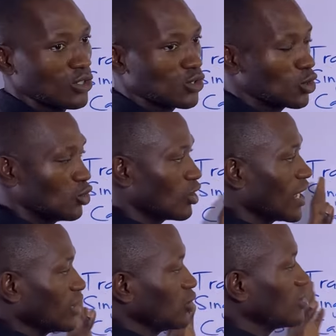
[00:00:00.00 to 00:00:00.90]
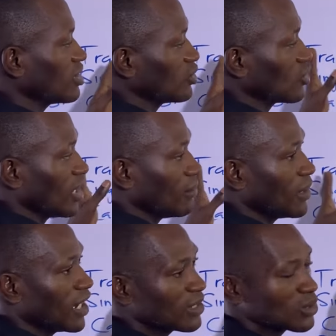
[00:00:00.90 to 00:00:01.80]
So you can use the trial
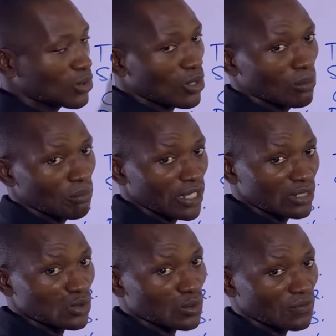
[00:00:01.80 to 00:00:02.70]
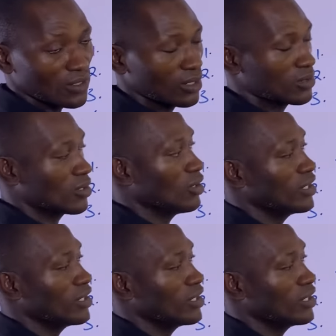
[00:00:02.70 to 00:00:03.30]
balance to compare the two figures.